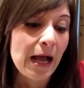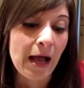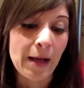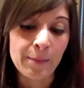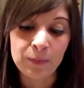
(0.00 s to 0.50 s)

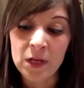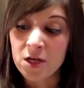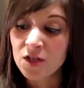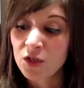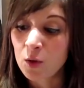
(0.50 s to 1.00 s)
Um,
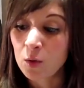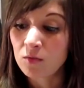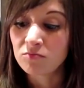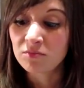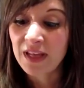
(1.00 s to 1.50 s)

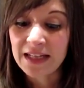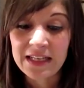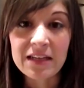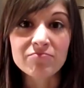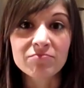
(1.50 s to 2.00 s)
so
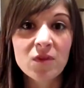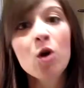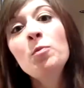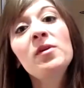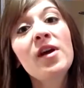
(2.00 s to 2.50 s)
that's it.
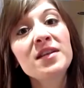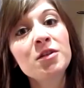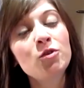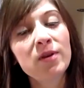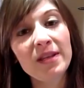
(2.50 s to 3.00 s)
Hope you guys
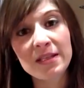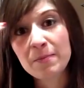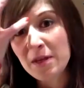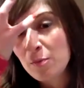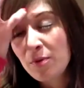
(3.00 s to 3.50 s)
enjoyed this
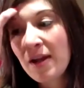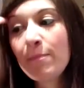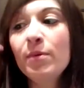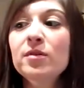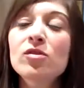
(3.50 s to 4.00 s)
meal
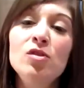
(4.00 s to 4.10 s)
prep.